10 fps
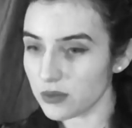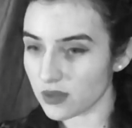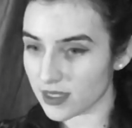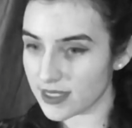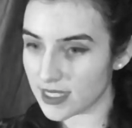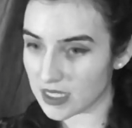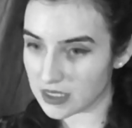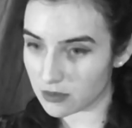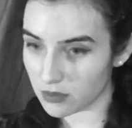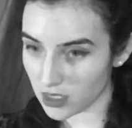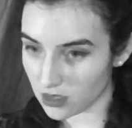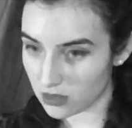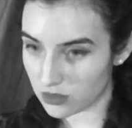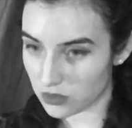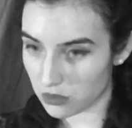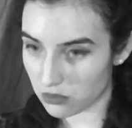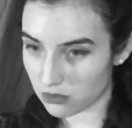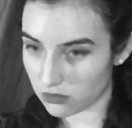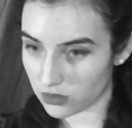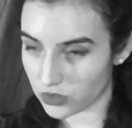You contacted me,
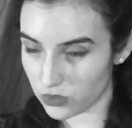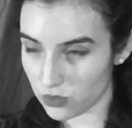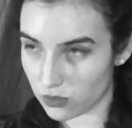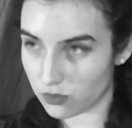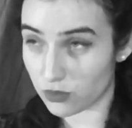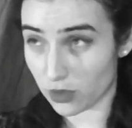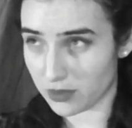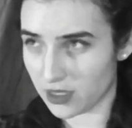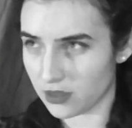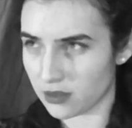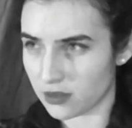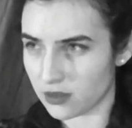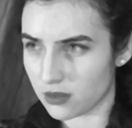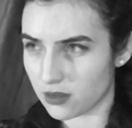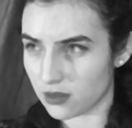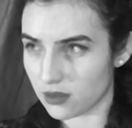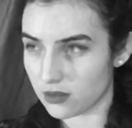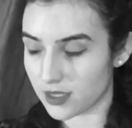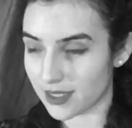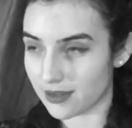so you brought me here.
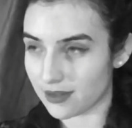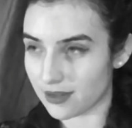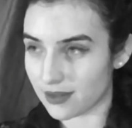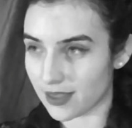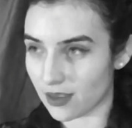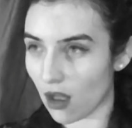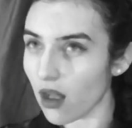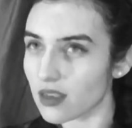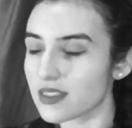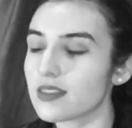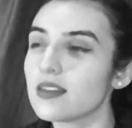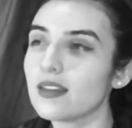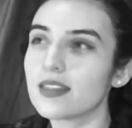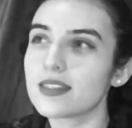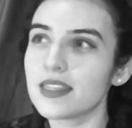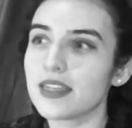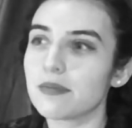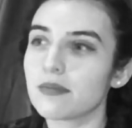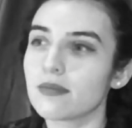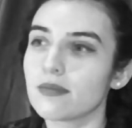The cause is not the
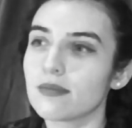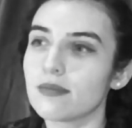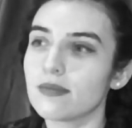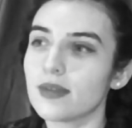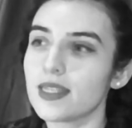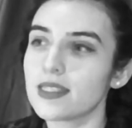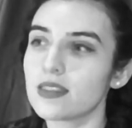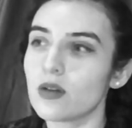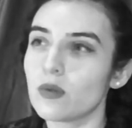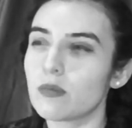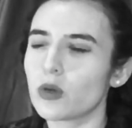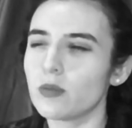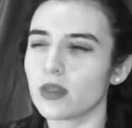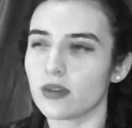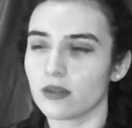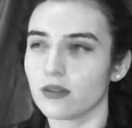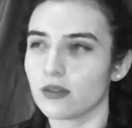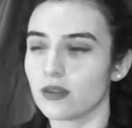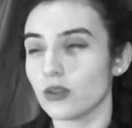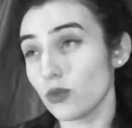same. It is not what brought me here.
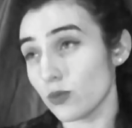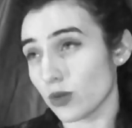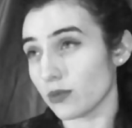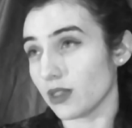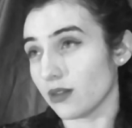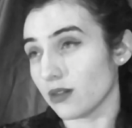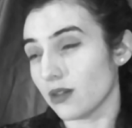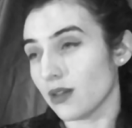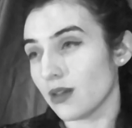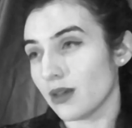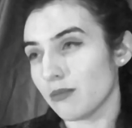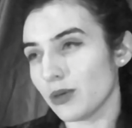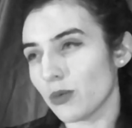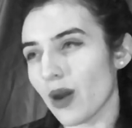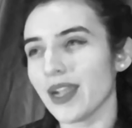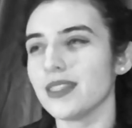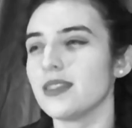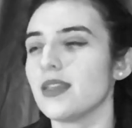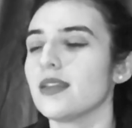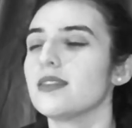You brought me here. But
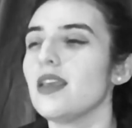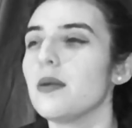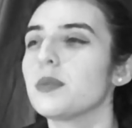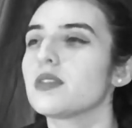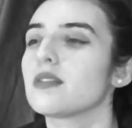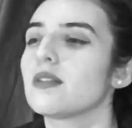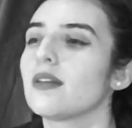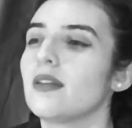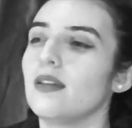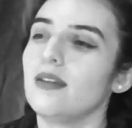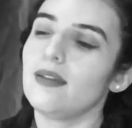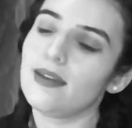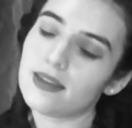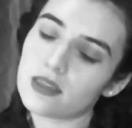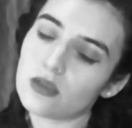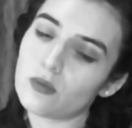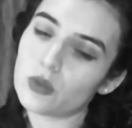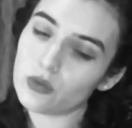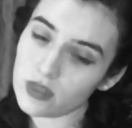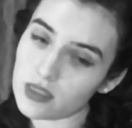why did I accept? It's an
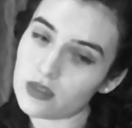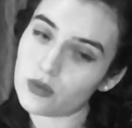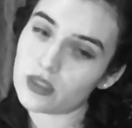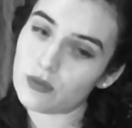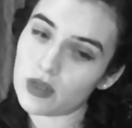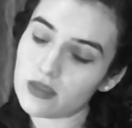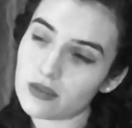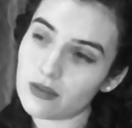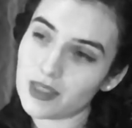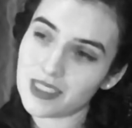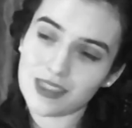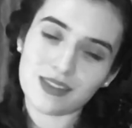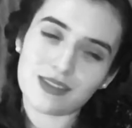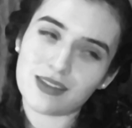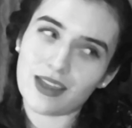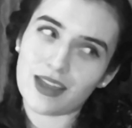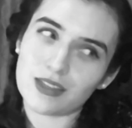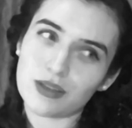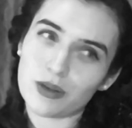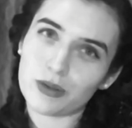opportunity to express some ideas and
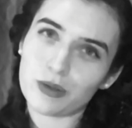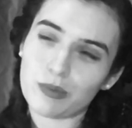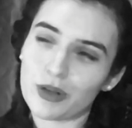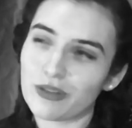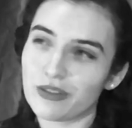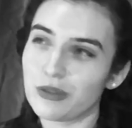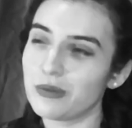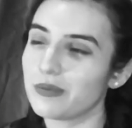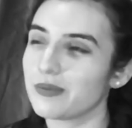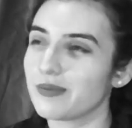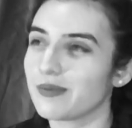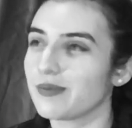get to know your point of view.